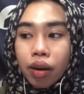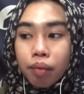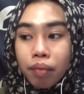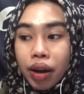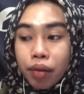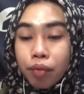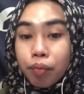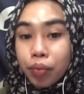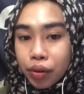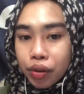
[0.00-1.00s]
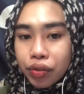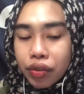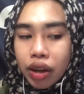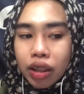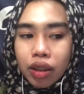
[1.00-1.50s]
my birth
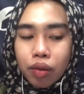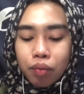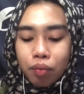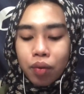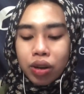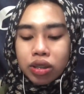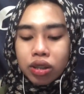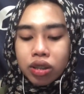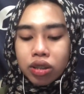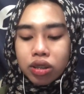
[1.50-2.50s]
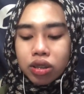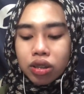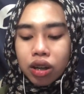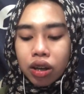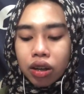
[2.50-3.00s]
and wasn't
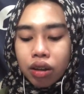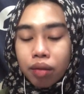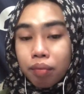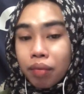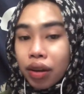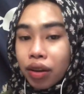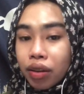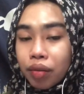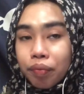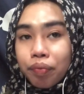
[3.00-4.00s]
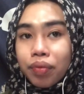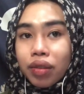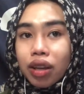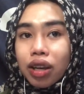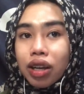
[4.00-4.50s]
my
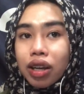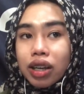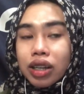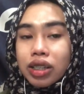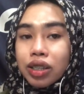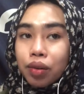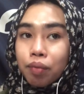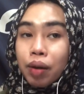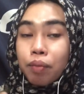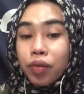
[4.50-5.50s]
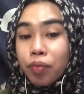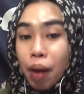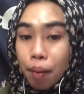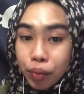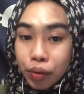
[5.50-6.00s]
as my birth
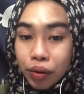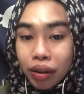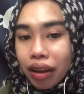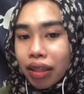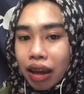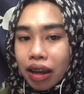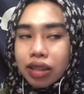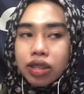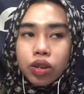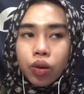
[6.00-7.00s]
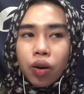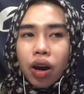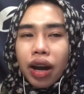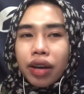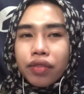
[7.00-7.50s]
paper like that? So
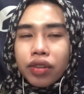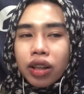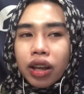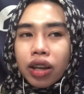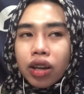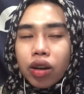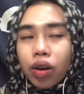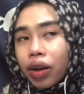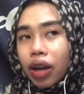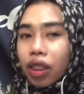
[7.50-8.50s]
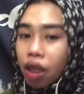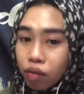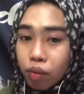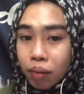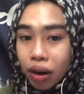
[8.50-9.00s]
I feel like, okay,
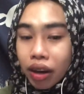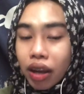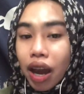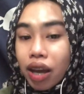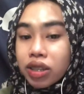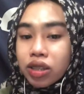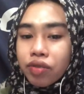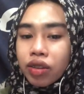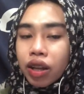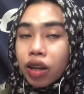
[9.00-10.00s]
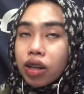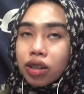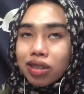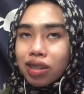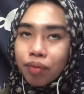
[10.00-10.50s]
never mind. I just feel like
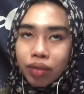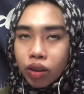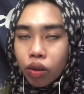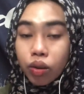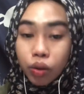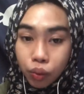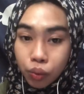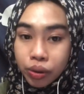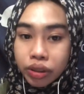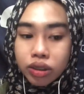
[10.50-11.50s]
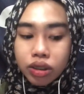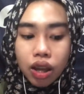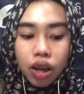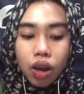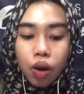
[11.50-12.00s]
something not awkward.
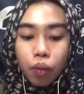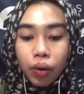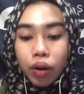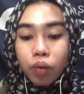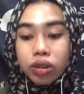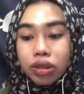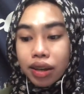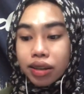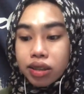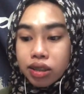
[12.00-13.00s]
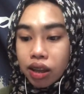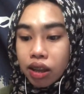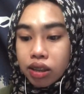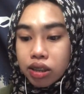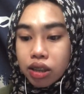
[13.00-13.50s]
When I was standard
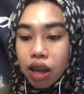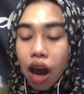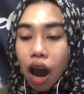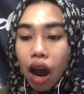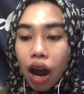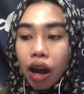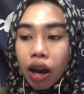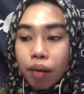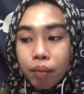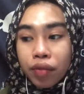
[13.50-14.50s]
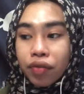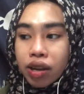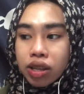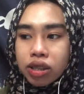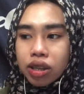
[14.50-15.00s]
six, my
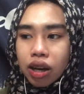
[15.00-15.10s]
friends